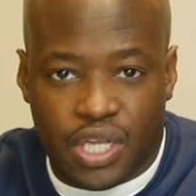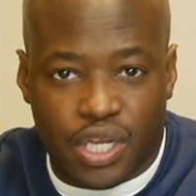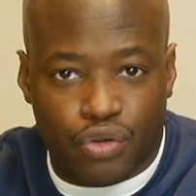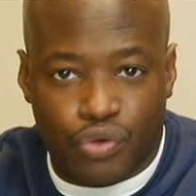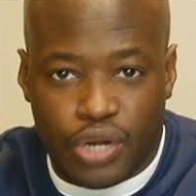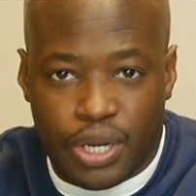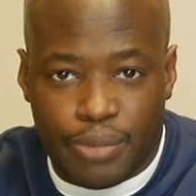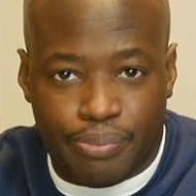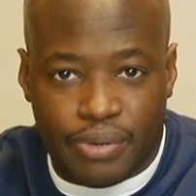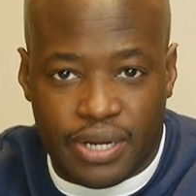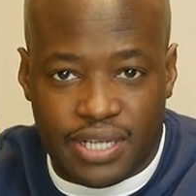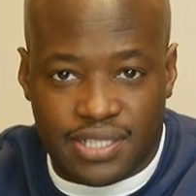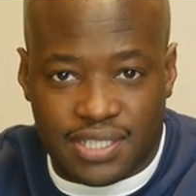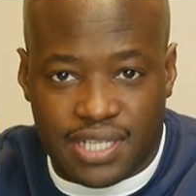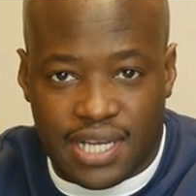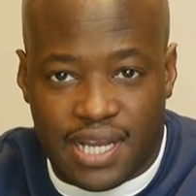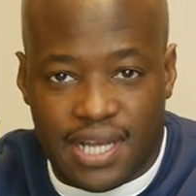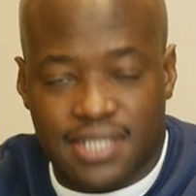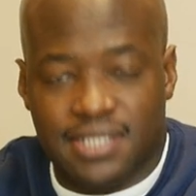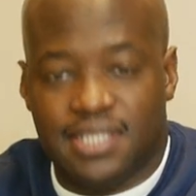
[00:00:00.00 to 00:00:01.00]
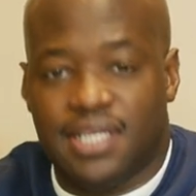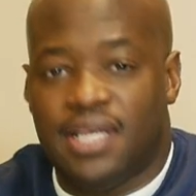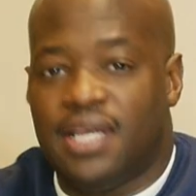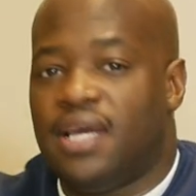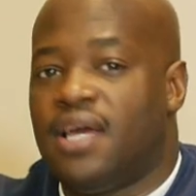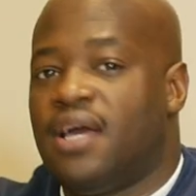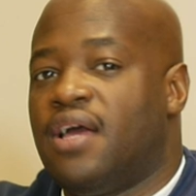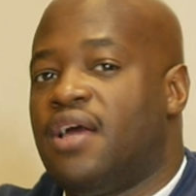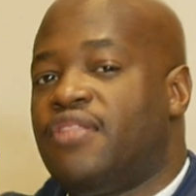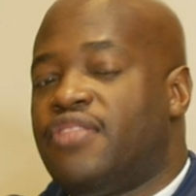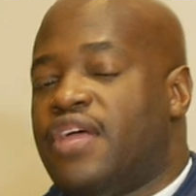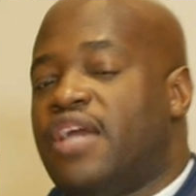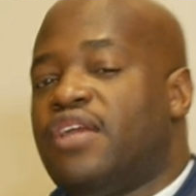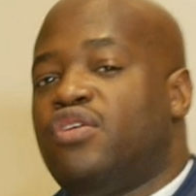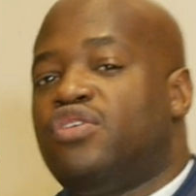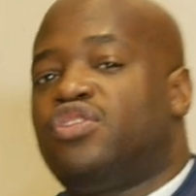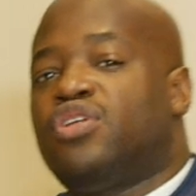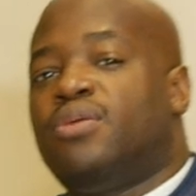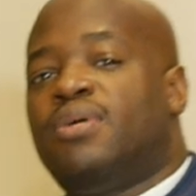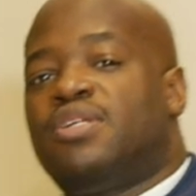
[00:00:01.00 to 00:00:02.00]
great press, guys. Thank
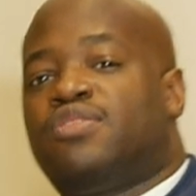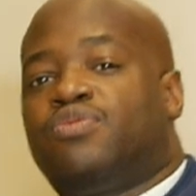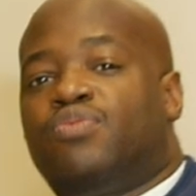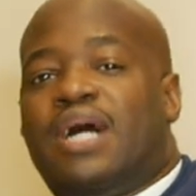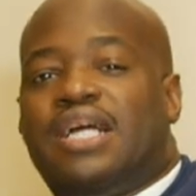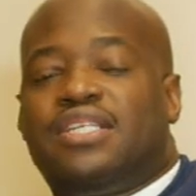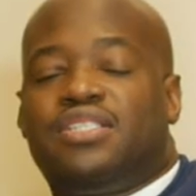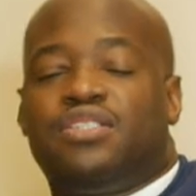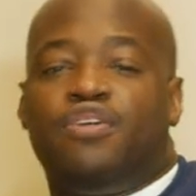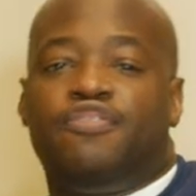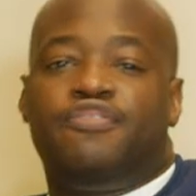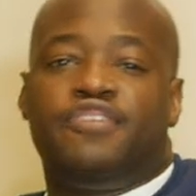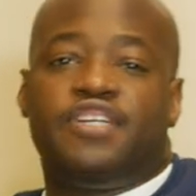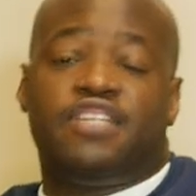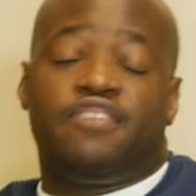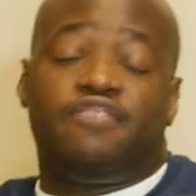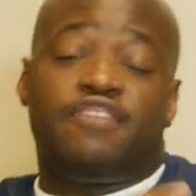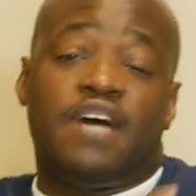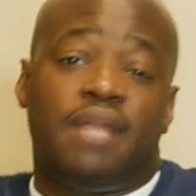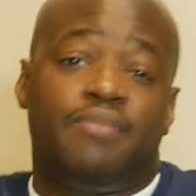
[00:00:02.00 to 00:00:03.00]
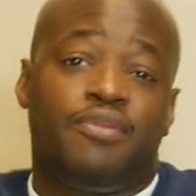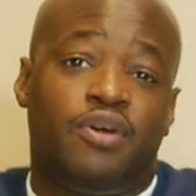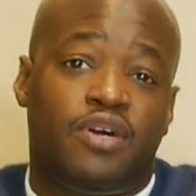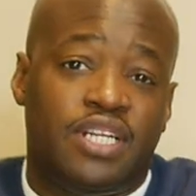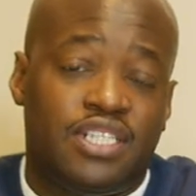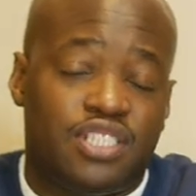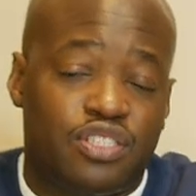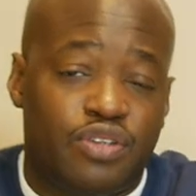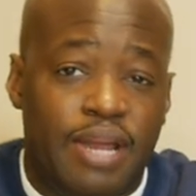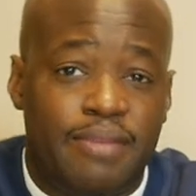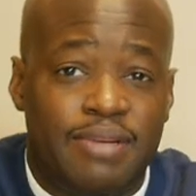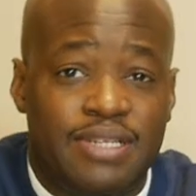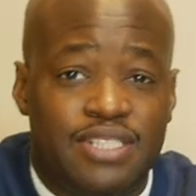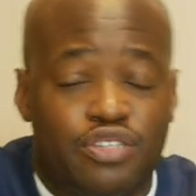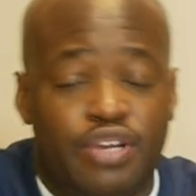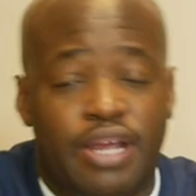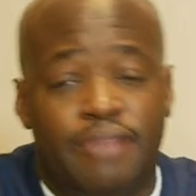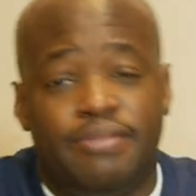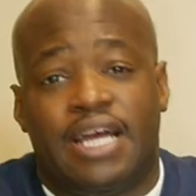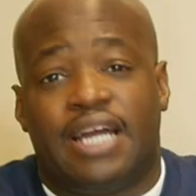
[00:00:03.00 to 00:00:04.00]
you so much for watching. Don't forget to follow me on Instagram,
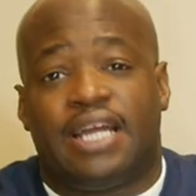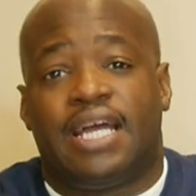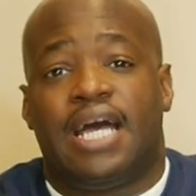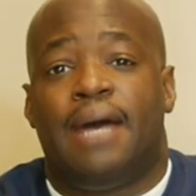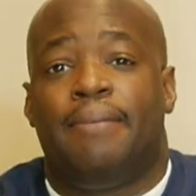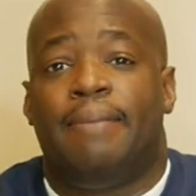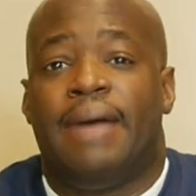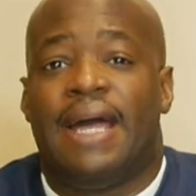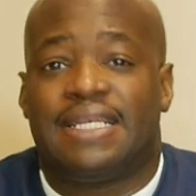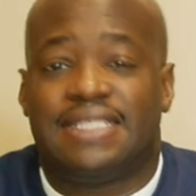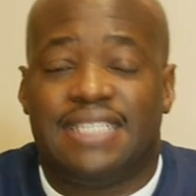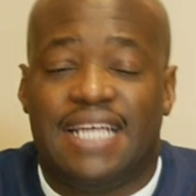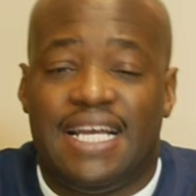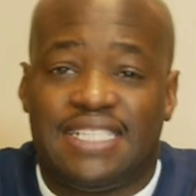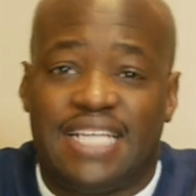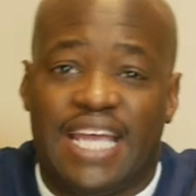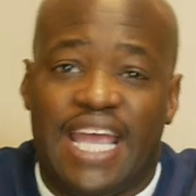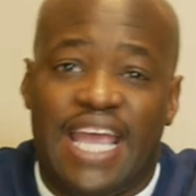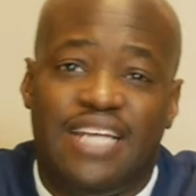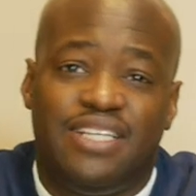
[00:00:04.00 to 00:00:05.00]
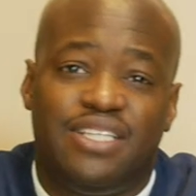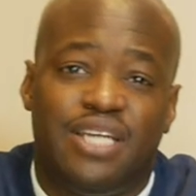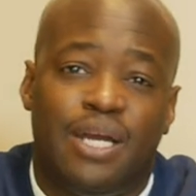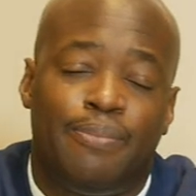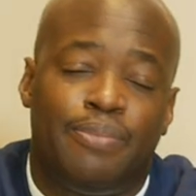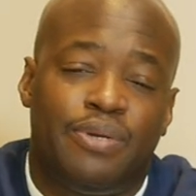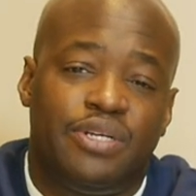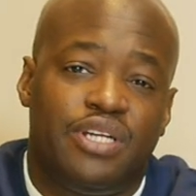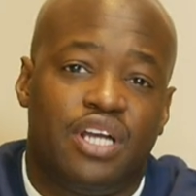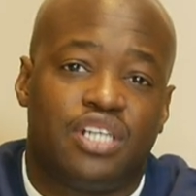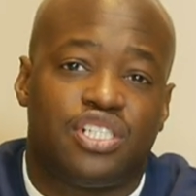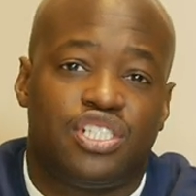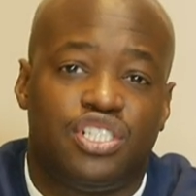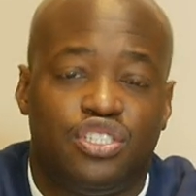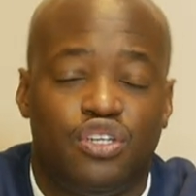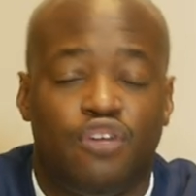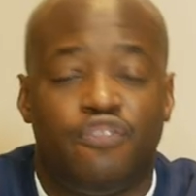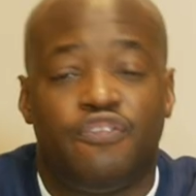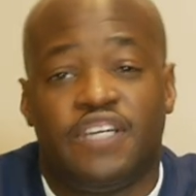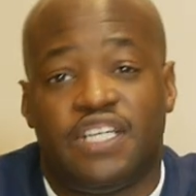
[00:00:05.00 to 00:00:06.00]
instagram.com/A-Dubb
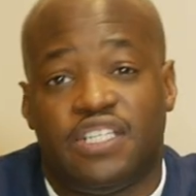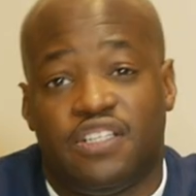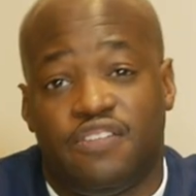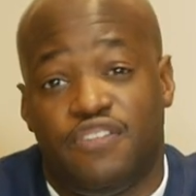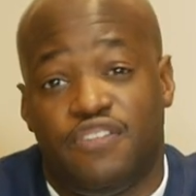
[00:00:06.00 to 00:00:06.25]
Productions. Don't forget to